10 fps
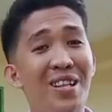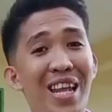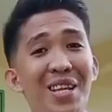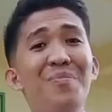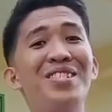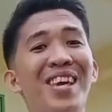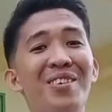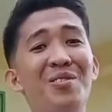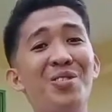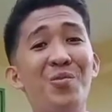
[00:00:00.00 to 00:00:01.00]
Let me
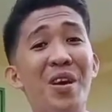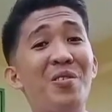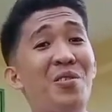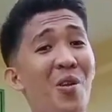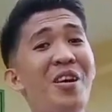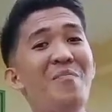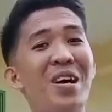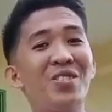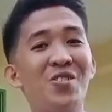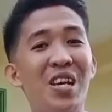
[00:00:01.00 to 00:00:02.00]
take you to where
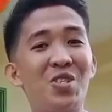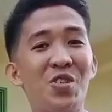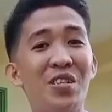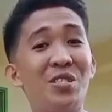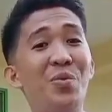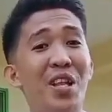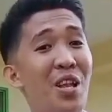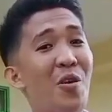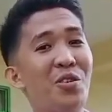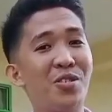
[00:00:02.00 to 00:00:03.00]
your imagination
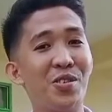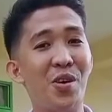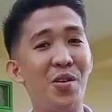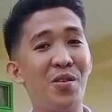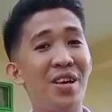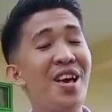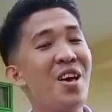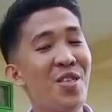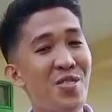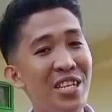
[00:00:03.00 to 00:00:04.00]
will allow you to go.
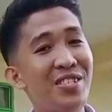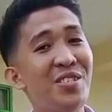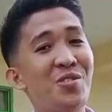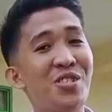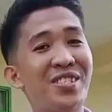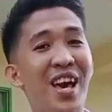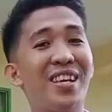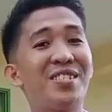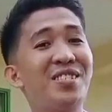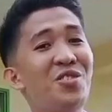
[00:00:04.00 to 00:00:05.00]
This is your
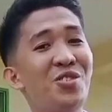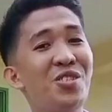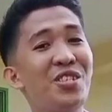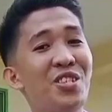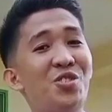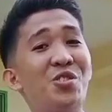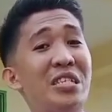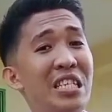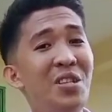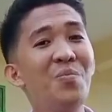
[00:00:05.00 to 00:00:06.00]
science teacher,
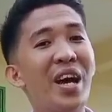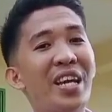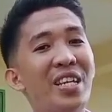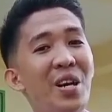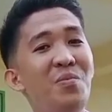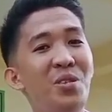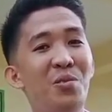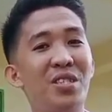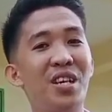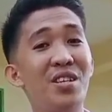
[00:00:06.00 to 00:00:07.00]
Teacher Neil Brian
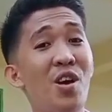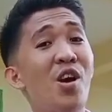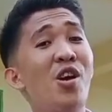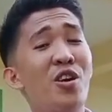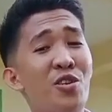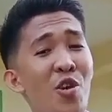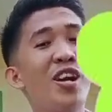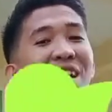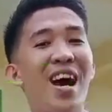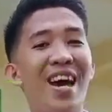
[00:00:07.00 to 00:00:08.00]
Butan,
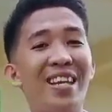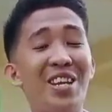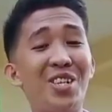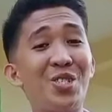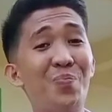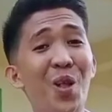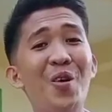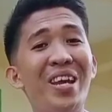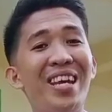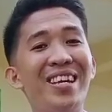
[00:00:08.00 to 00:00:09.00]
your guide in
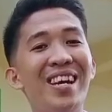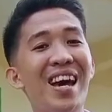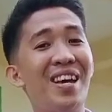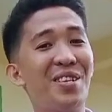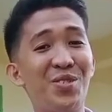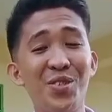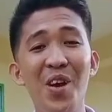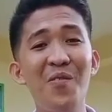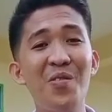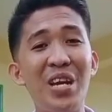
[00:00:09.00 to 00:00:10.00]
exploring and
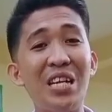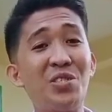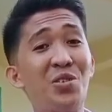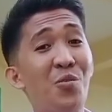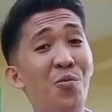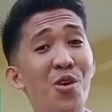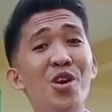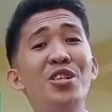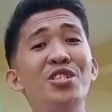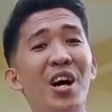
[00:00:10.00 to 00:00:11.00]
discovering the
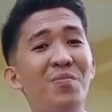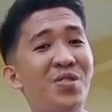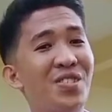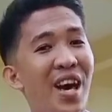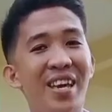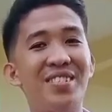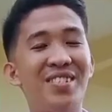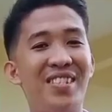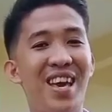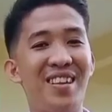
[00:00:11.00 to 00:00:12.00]
world of
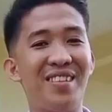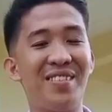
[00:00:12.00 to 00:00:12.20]
science then.